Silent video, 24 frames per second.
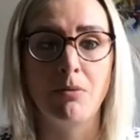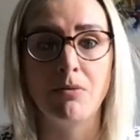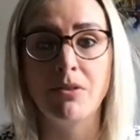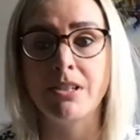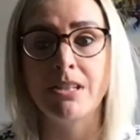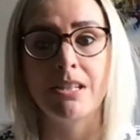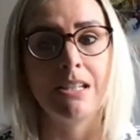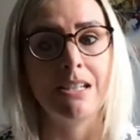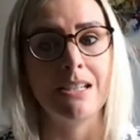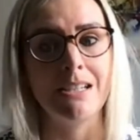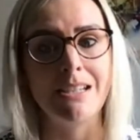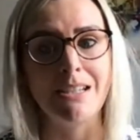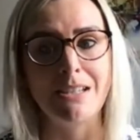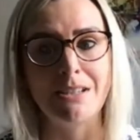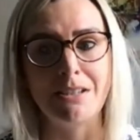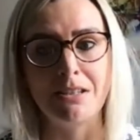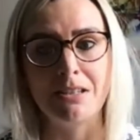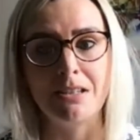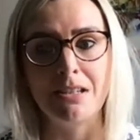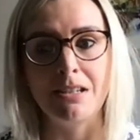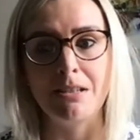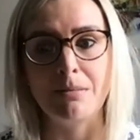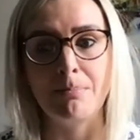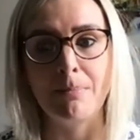
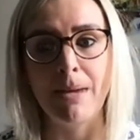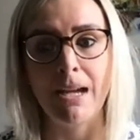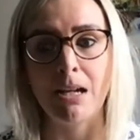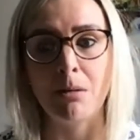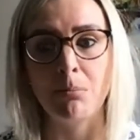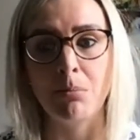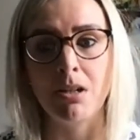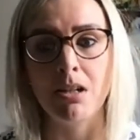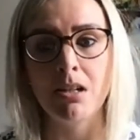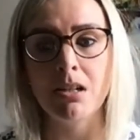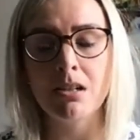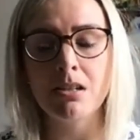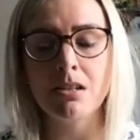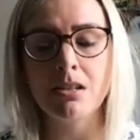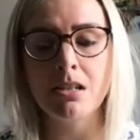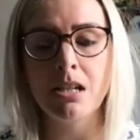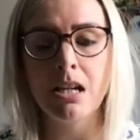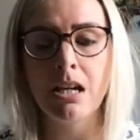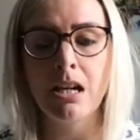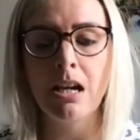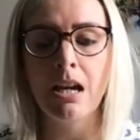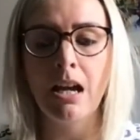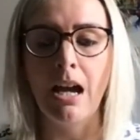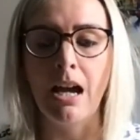is megabucks,
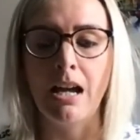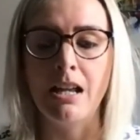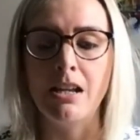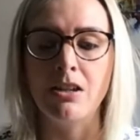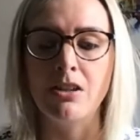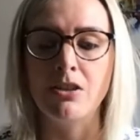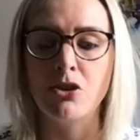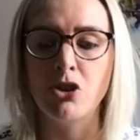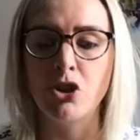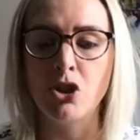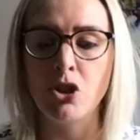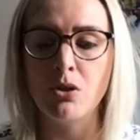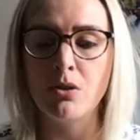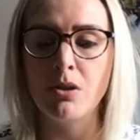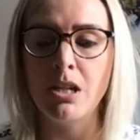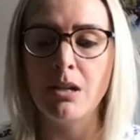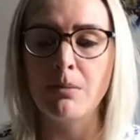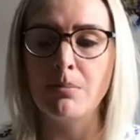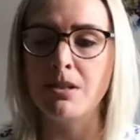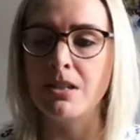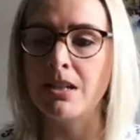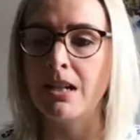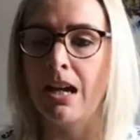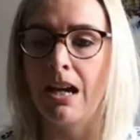and
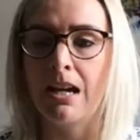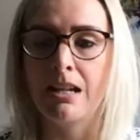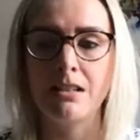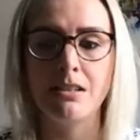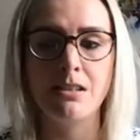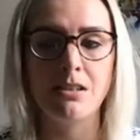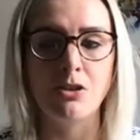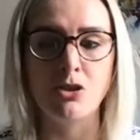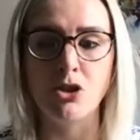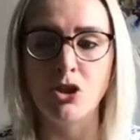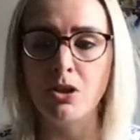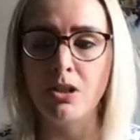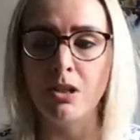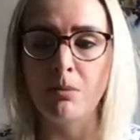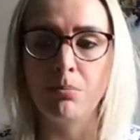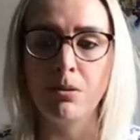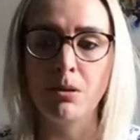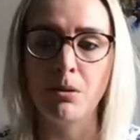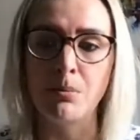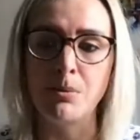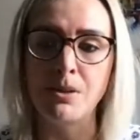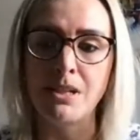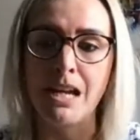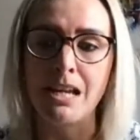the tulip
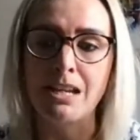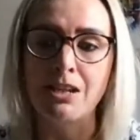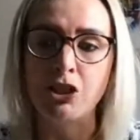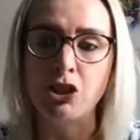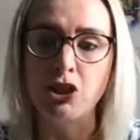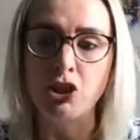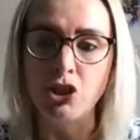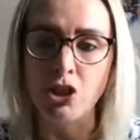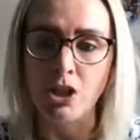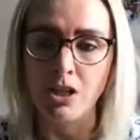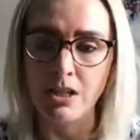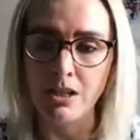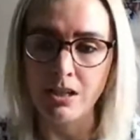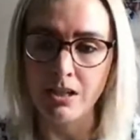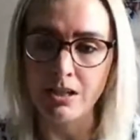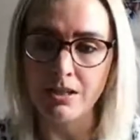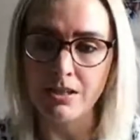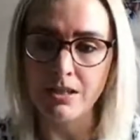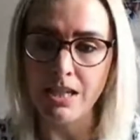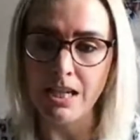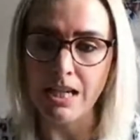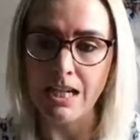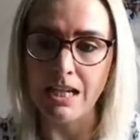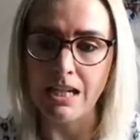bulbs get
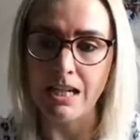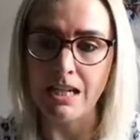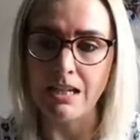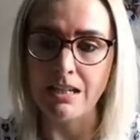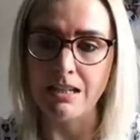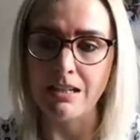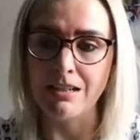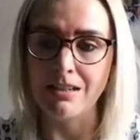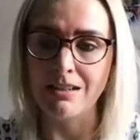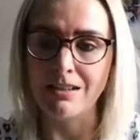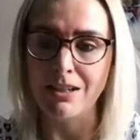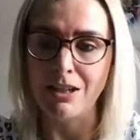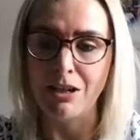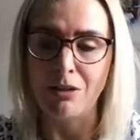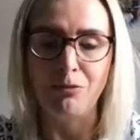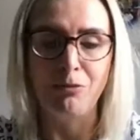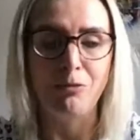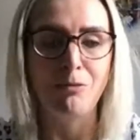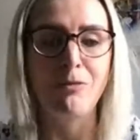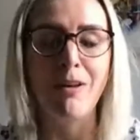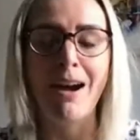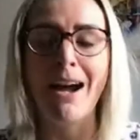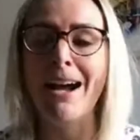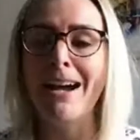dunked in
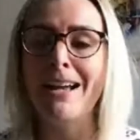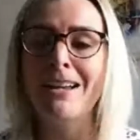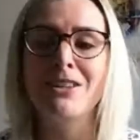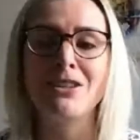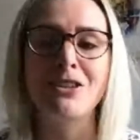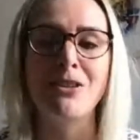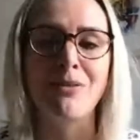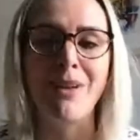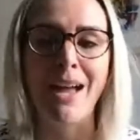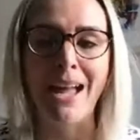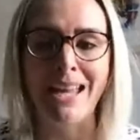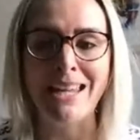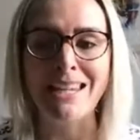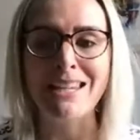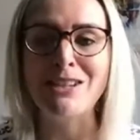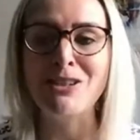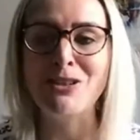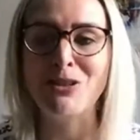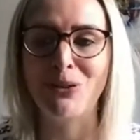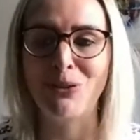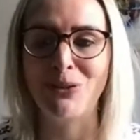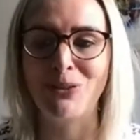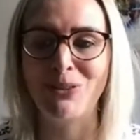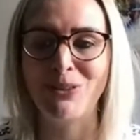vats of
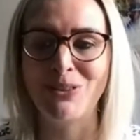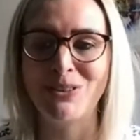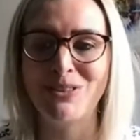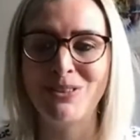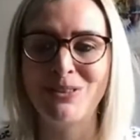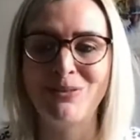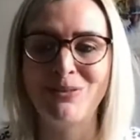azoles,